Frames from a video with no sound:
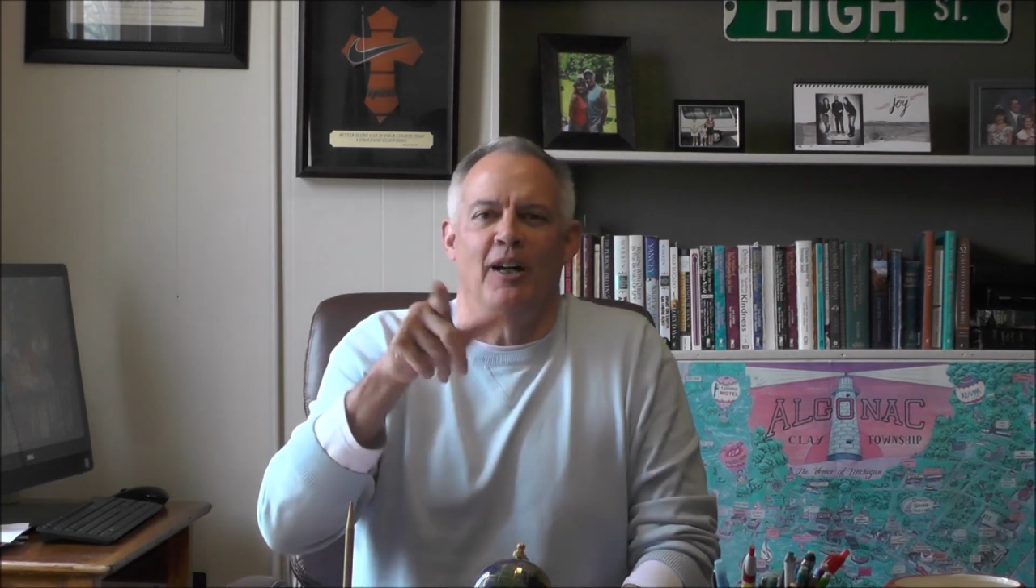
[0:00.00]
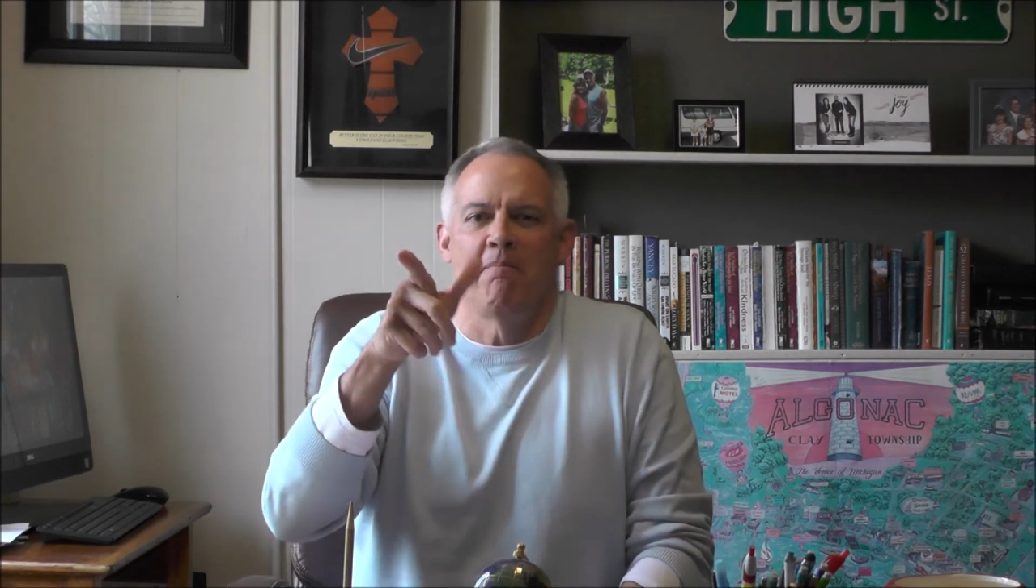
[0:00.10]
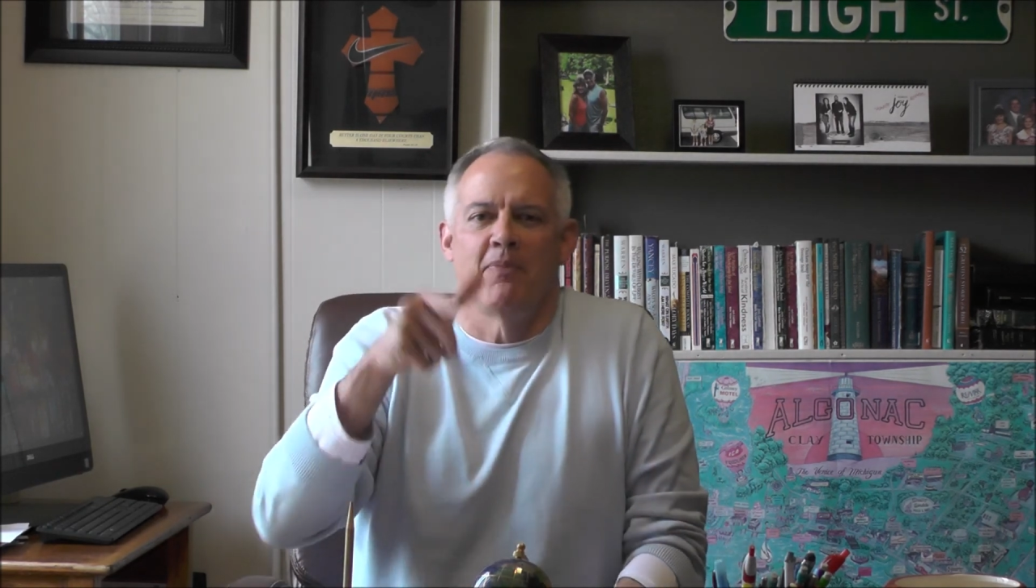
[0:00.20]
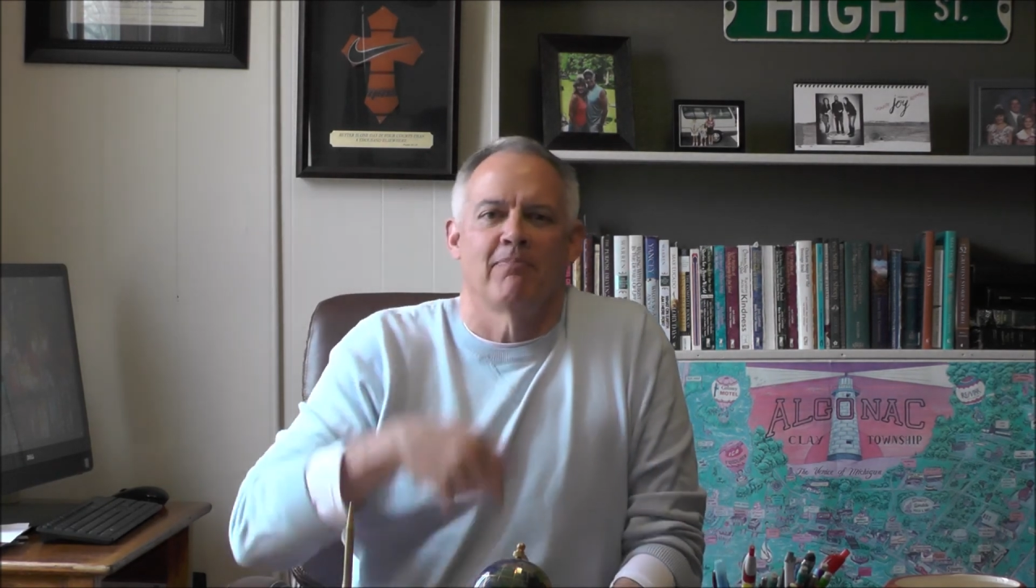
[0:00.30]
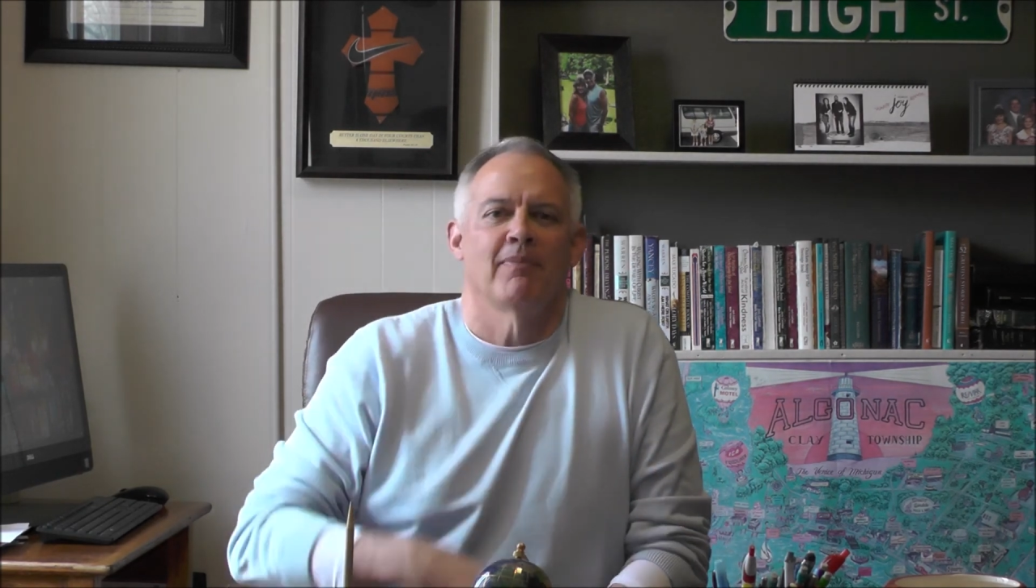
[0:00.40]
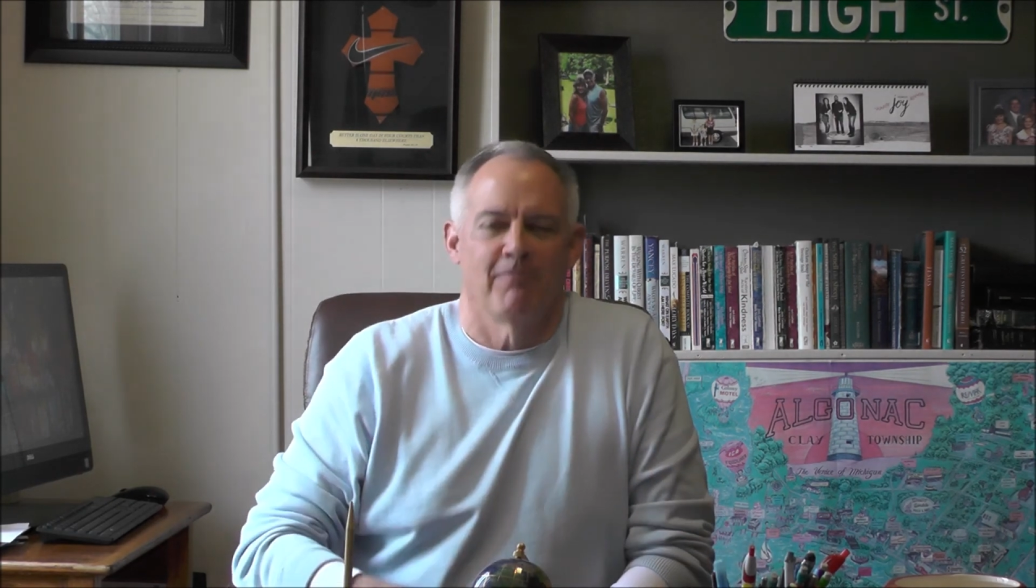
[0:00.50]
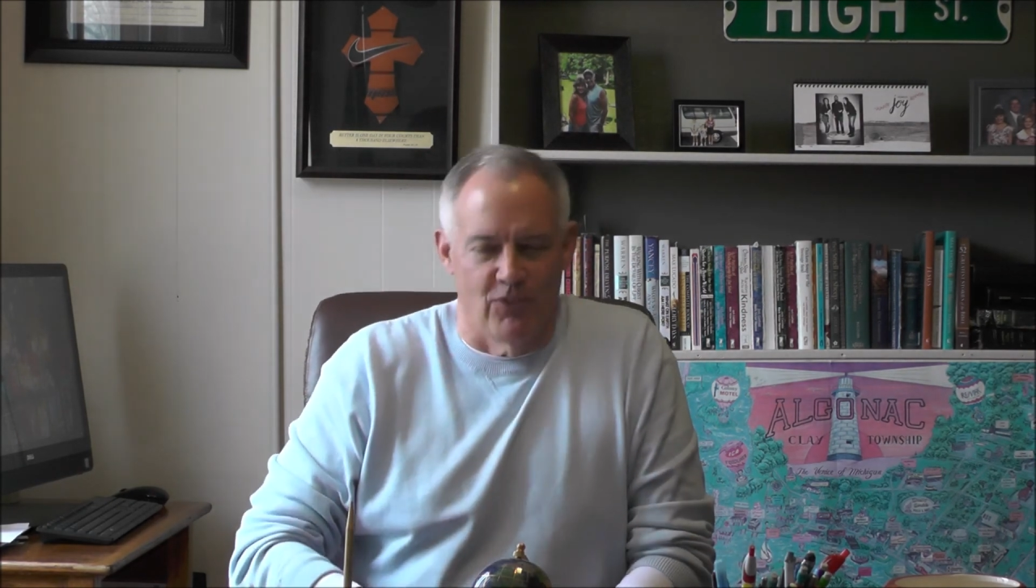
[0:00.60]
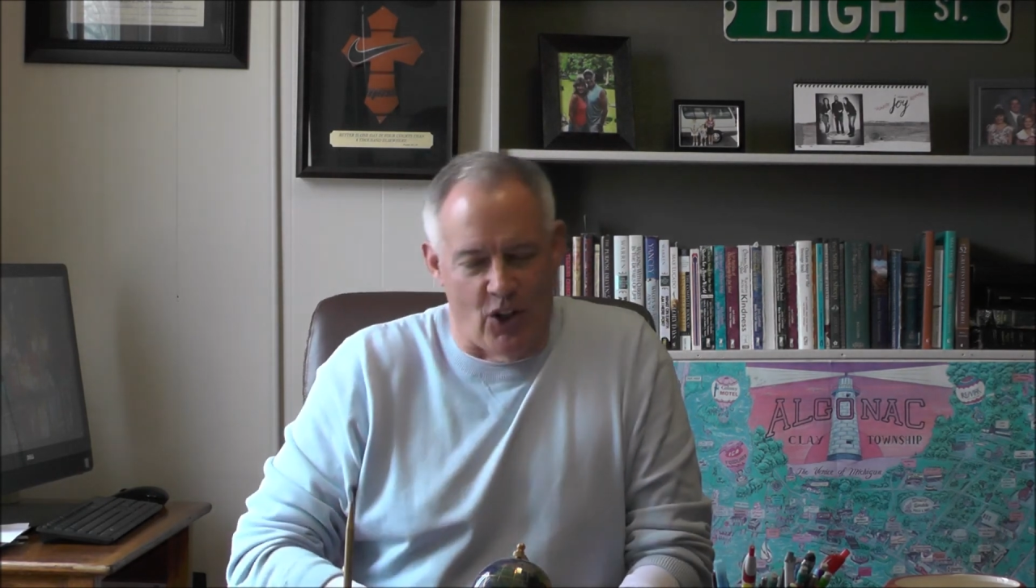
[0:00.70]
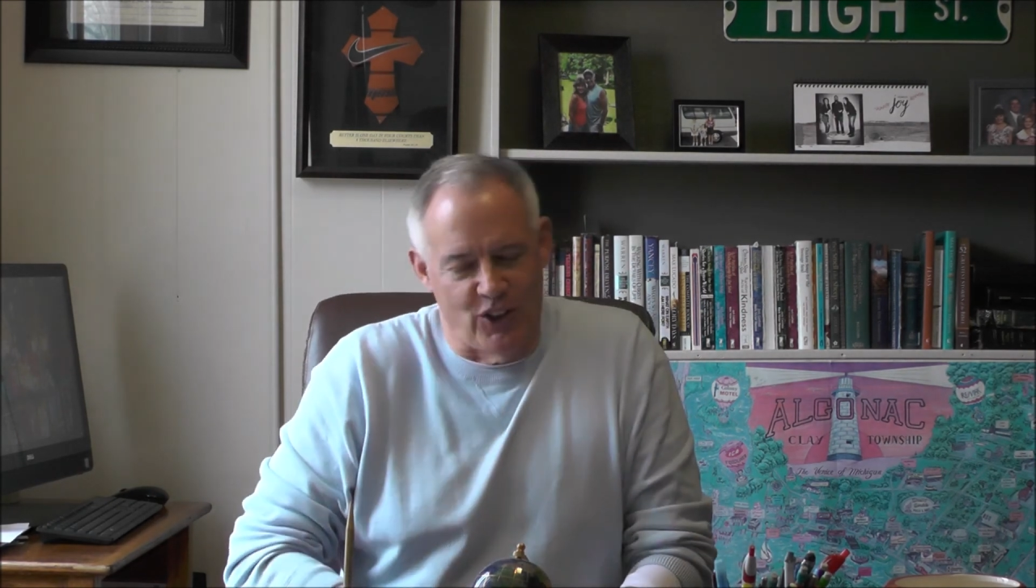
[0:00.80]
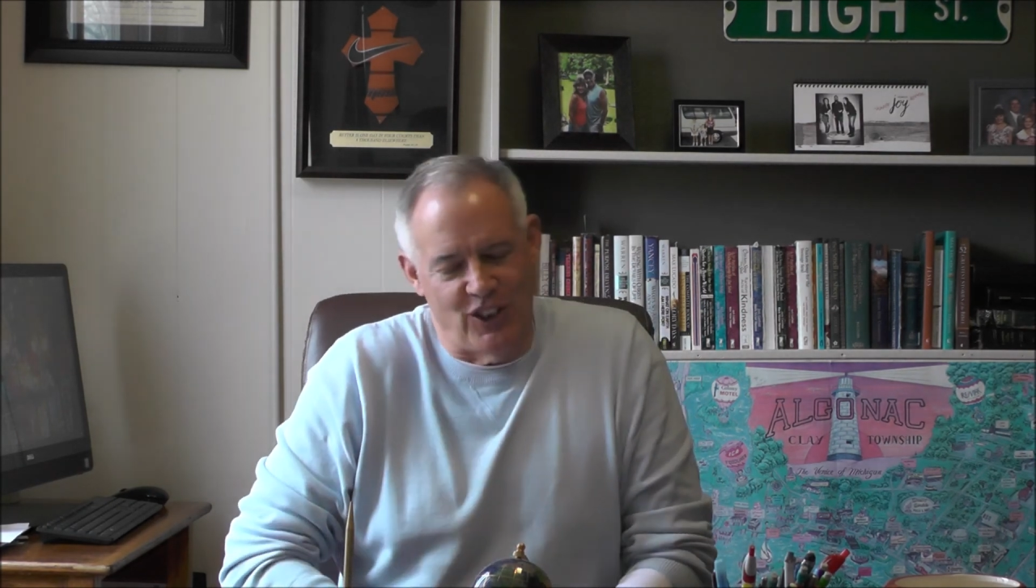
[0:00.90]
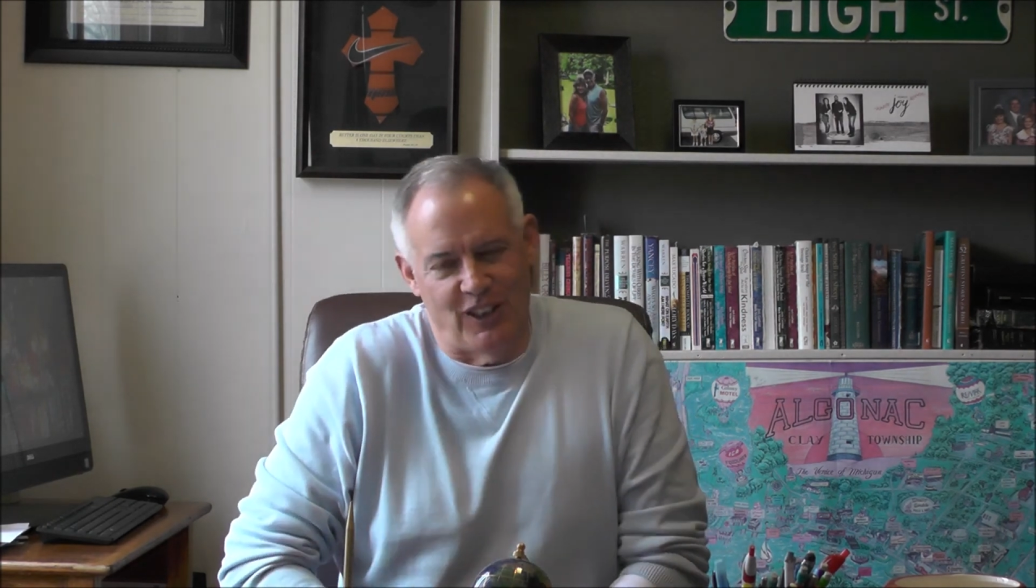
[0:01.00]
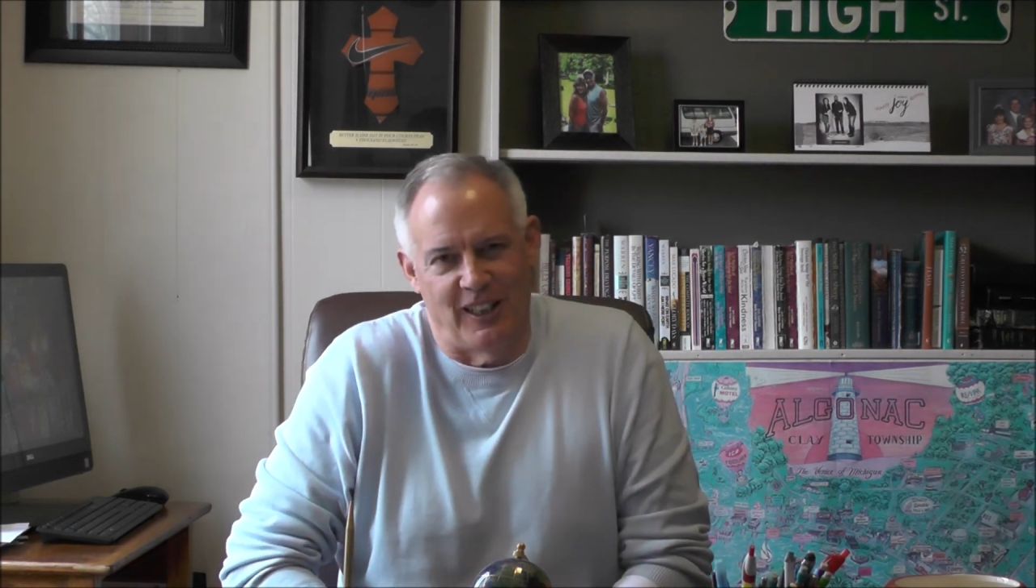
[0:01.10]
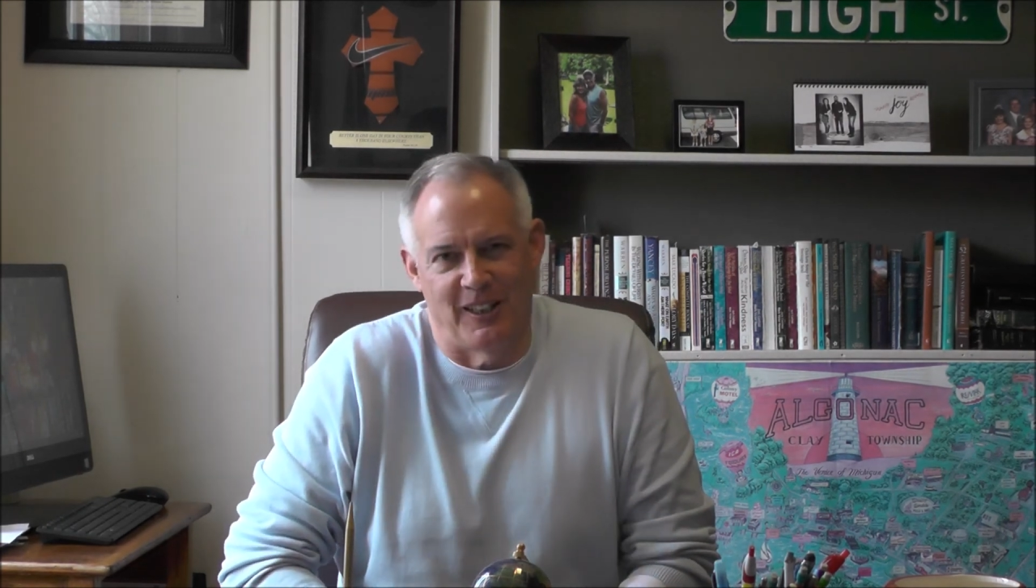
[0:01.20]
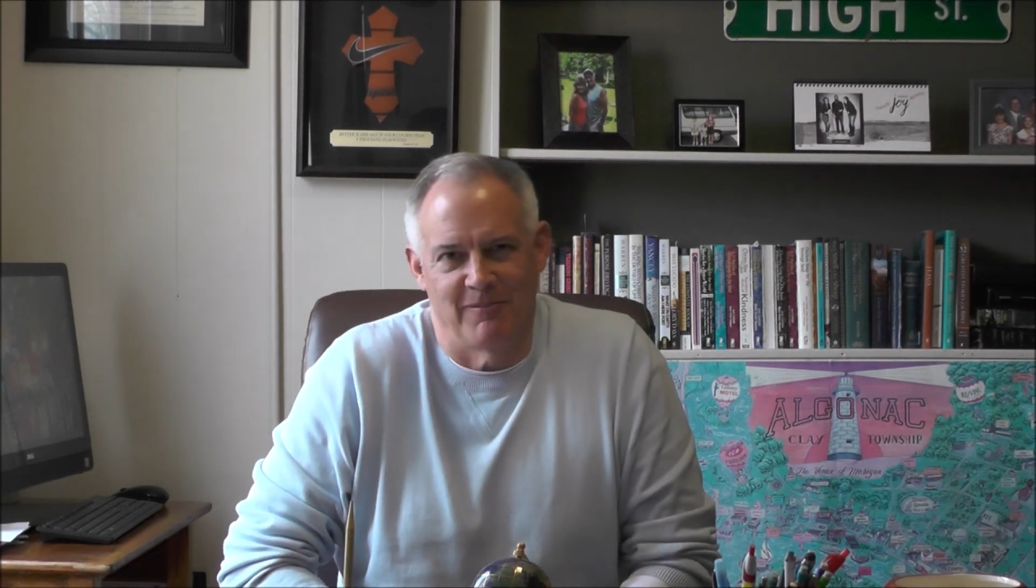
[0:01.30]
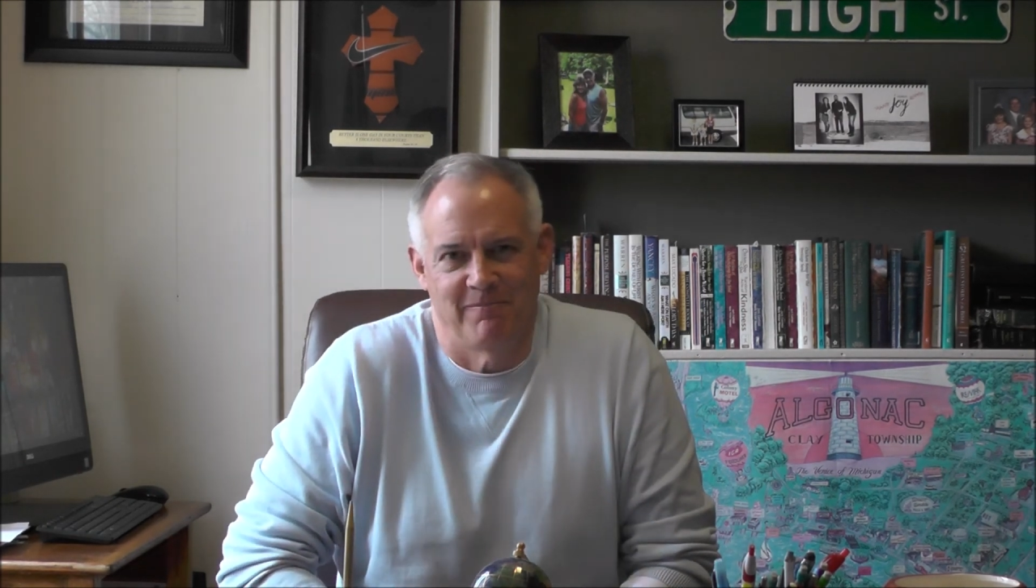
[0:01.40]
ya. Talk to you
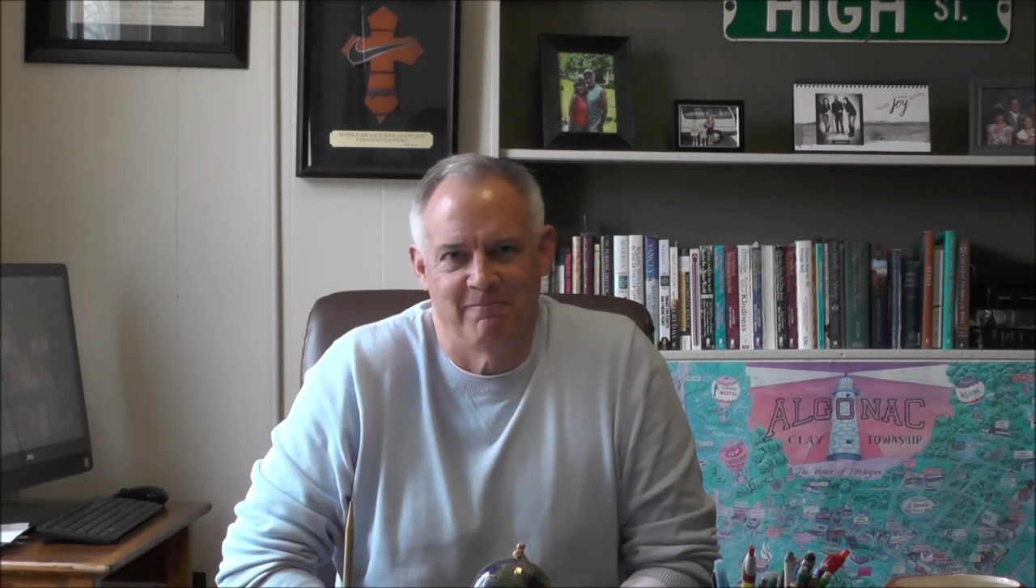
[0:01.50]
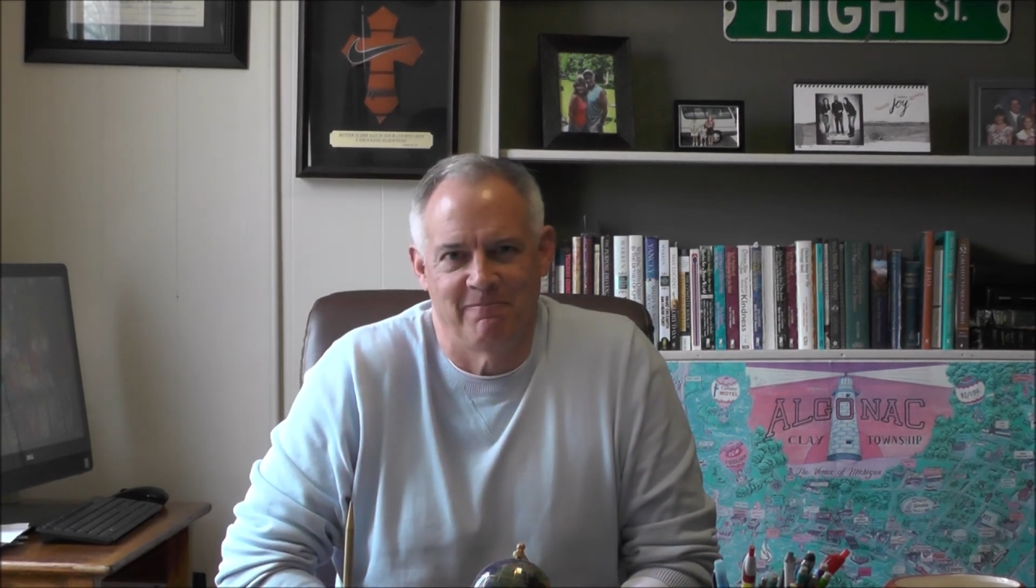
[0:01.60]
later.